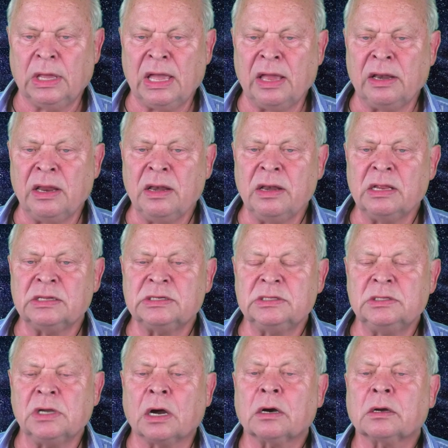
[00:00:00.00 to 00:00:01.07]
And in this
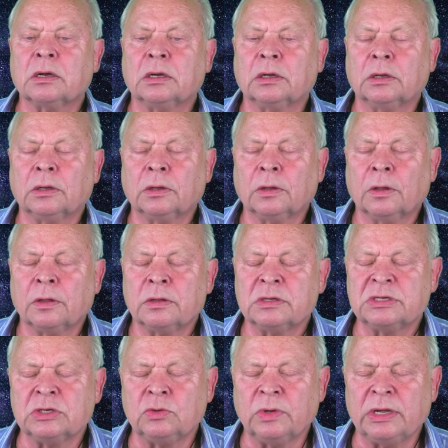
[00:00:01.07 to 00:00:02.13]
dark
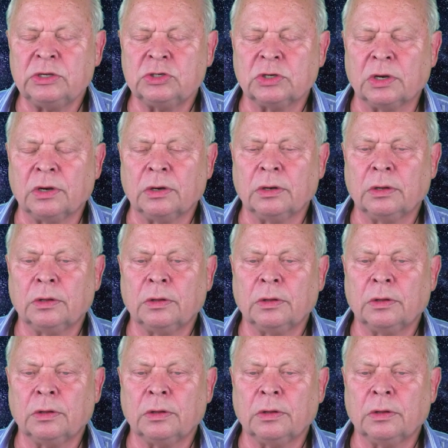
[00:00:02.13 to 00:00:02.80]
situation,